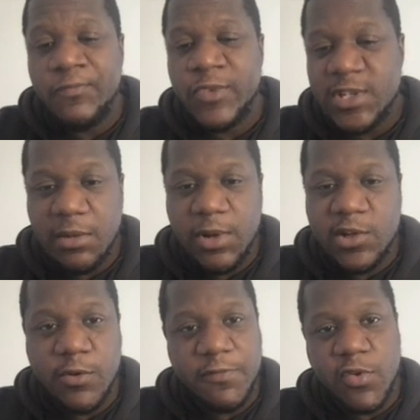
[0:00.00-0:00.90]
similar
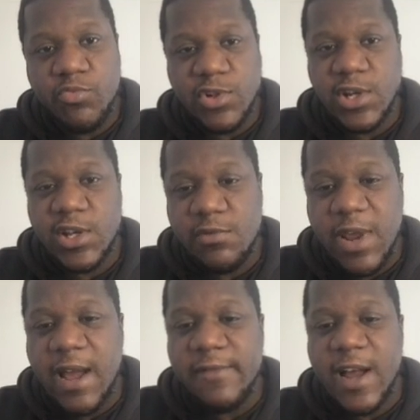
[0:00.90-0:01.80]
to a few projects that we
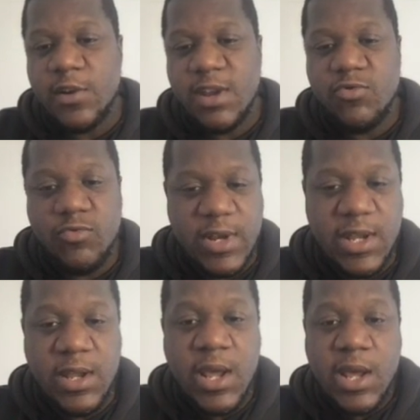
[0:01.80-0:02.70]
have out there
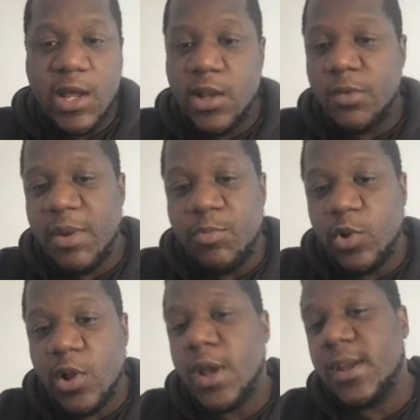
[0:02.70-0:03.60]
already. A lot of people
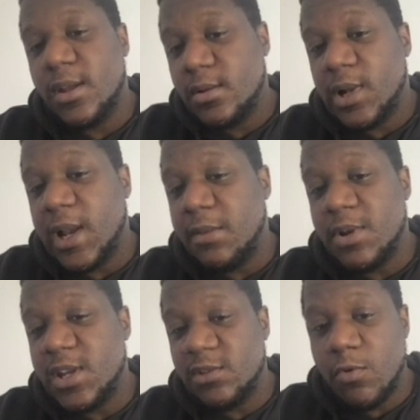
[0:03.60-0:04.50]
like claiming
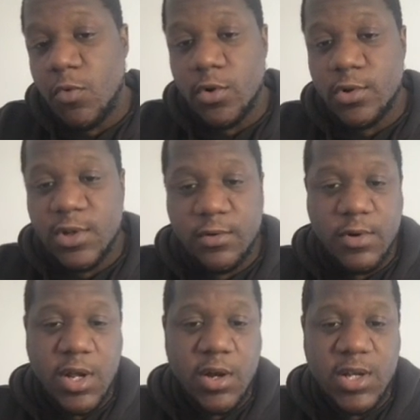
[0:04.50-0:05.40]
these rewards. All
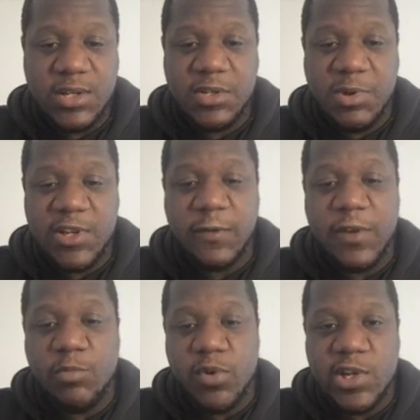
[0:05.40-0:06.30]
right, guys, especially if
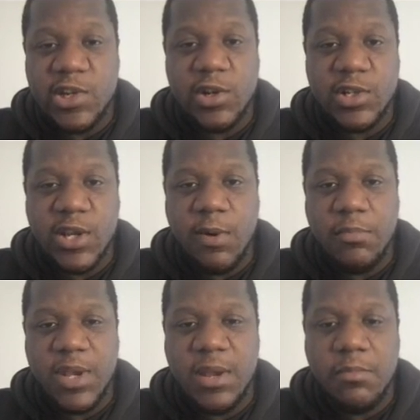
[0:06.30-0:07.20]
you're bullish long term on
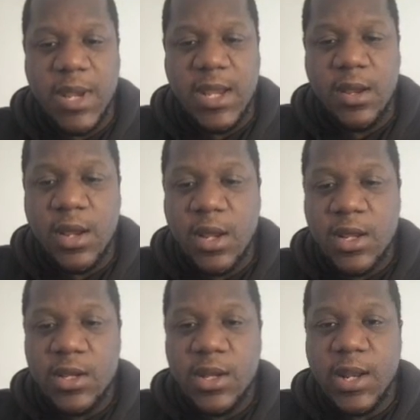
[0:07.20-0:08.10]
BNB,
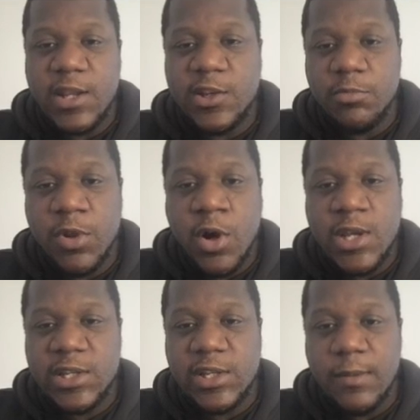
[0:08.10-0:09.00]
you're going to get some
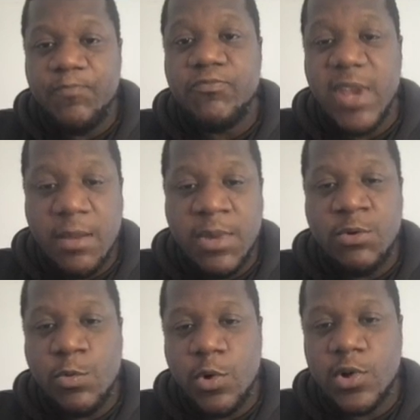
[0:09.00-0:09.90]
nice BNB
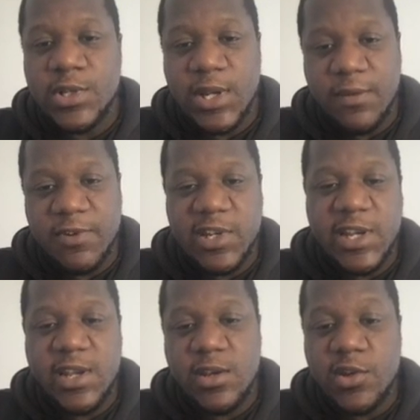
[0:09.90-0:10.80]
rewards, and obviously
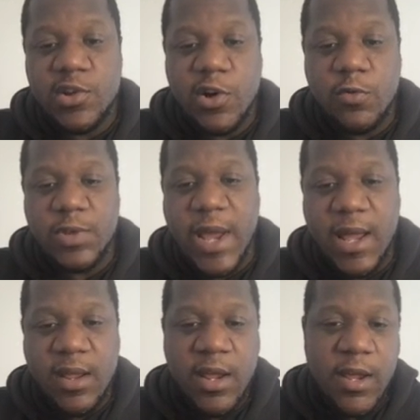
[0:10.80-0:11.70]
you just hold
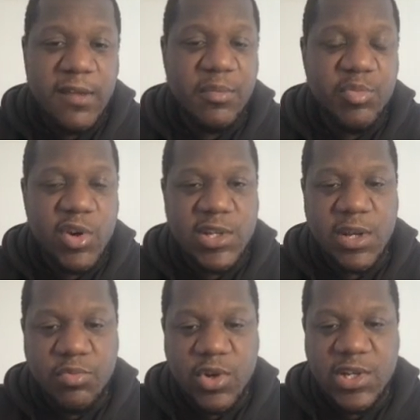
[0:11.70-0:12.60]
that for price
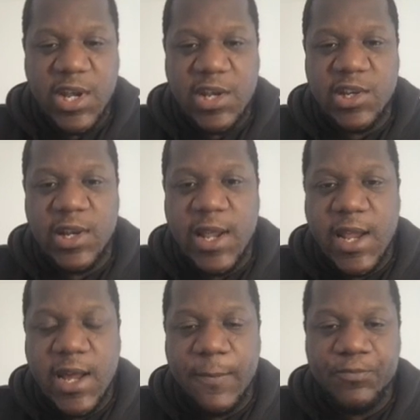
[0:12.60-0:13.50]
appreciation
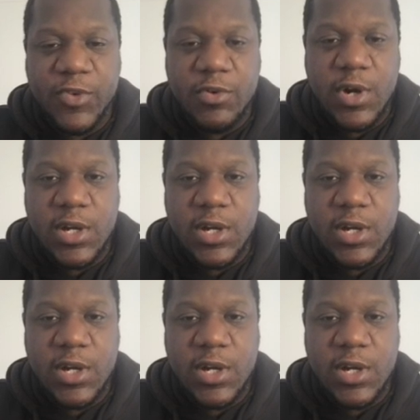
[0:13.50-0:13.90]
later. All right,